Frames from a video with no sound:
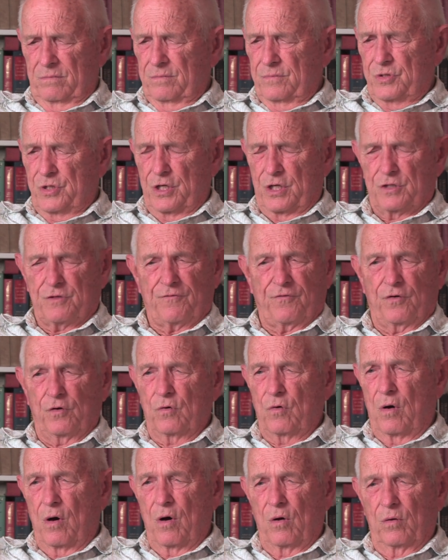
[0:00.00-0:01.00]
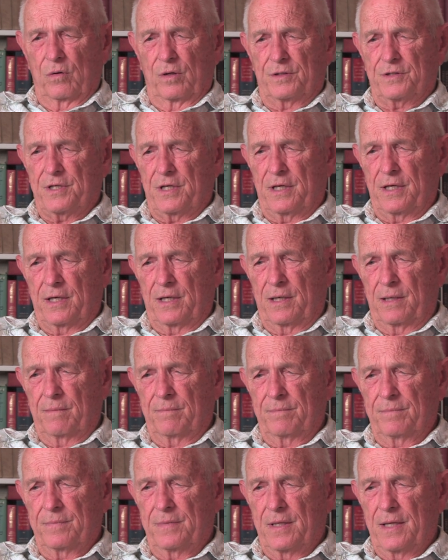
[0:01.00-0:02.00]
just flew all the
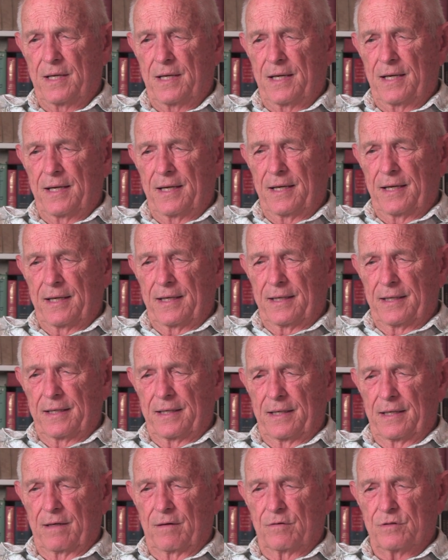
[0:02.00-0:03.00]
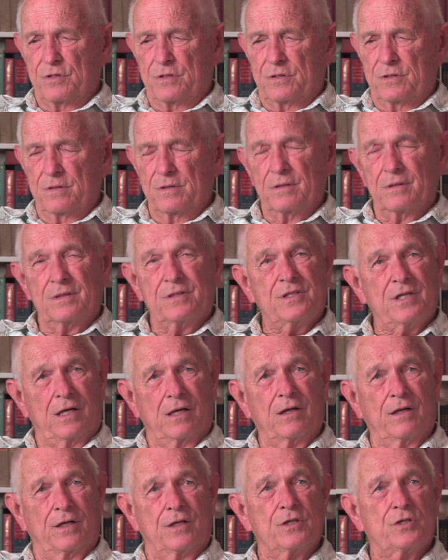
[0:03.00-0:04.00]
time. And I was
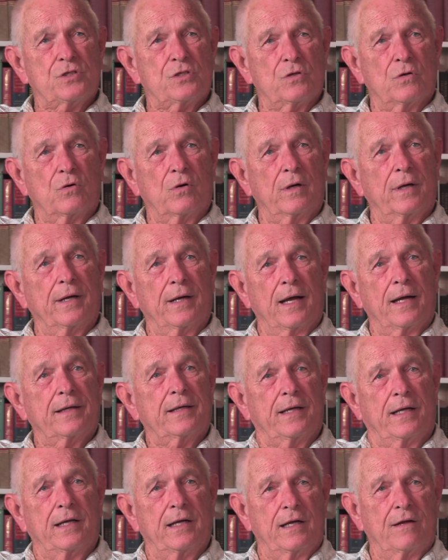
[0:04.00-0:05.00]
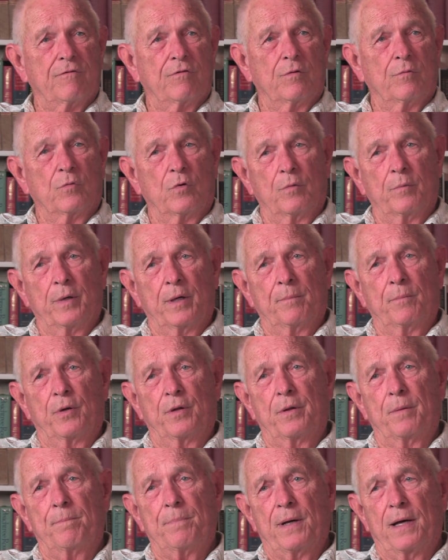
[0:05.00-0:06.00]
telling the story, and I can't even remember
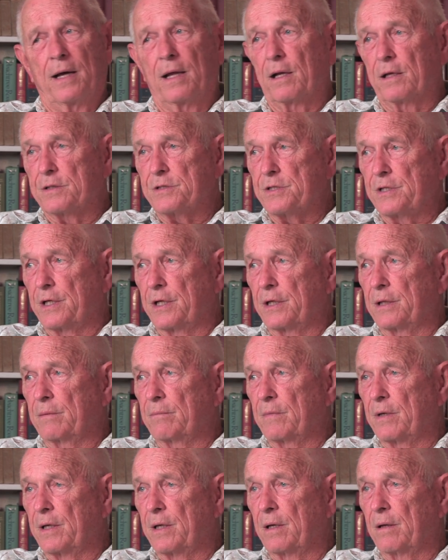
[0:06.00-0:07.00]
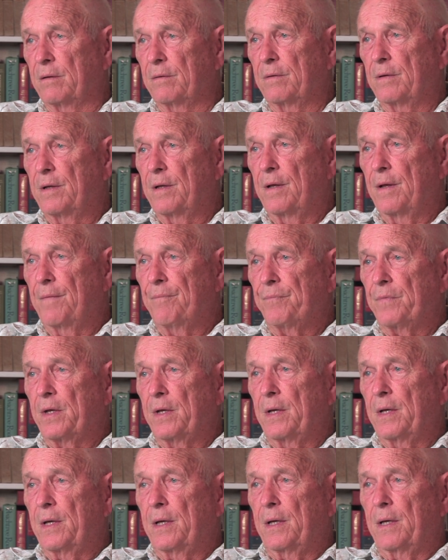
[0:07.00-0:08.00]
the pilot's name now.
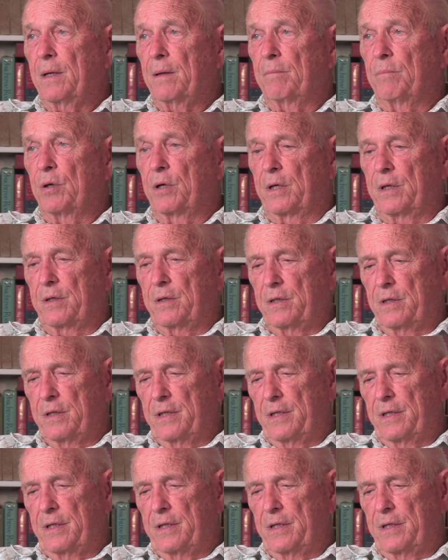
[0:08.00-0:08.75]
But